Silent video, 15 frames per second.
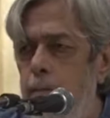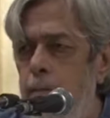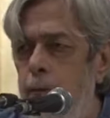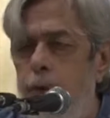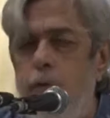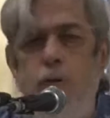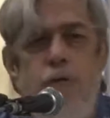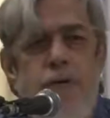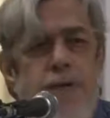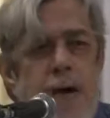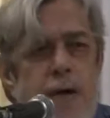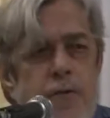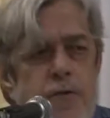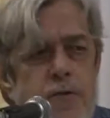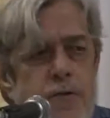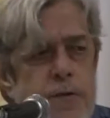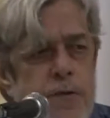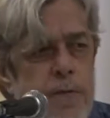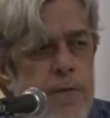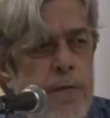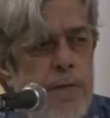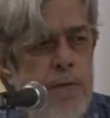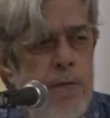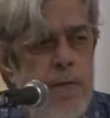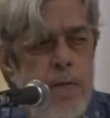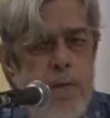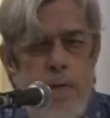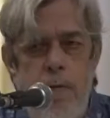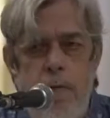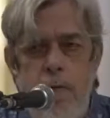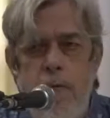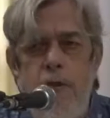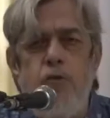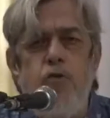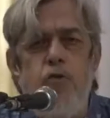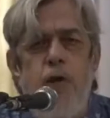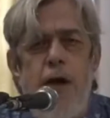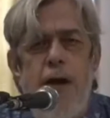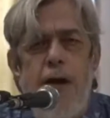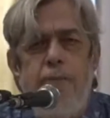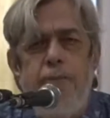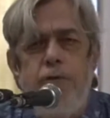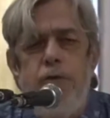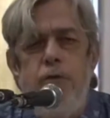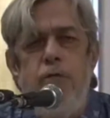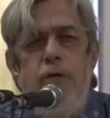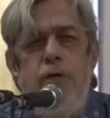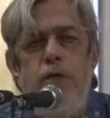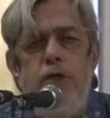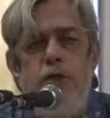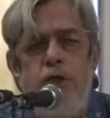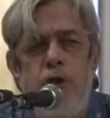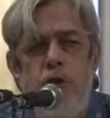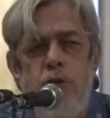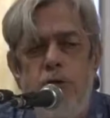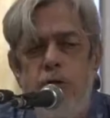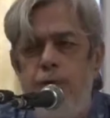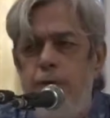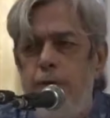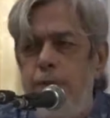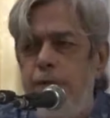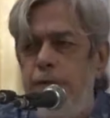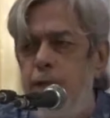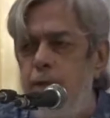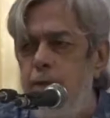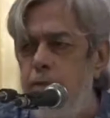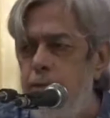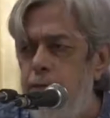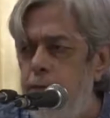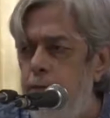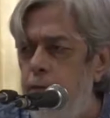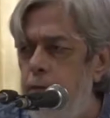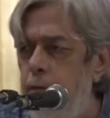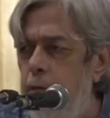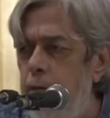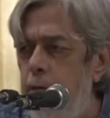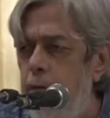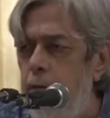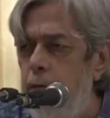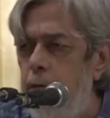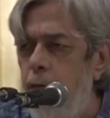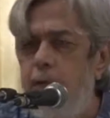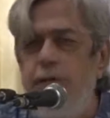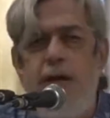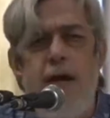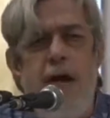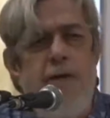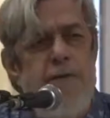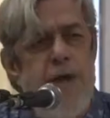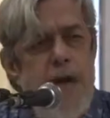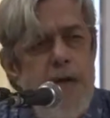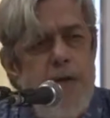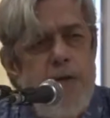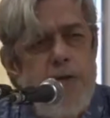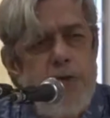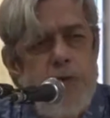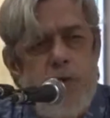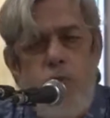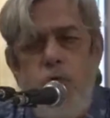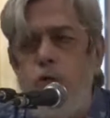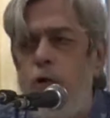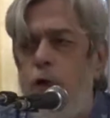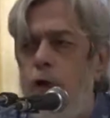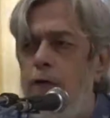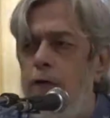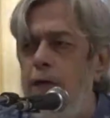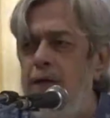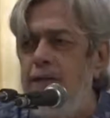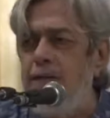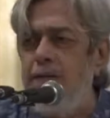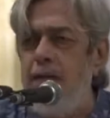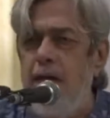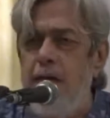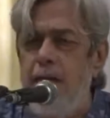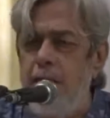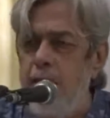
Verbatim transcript: No doubts. They're so absolutely sure of themselves that they have the truth on their side.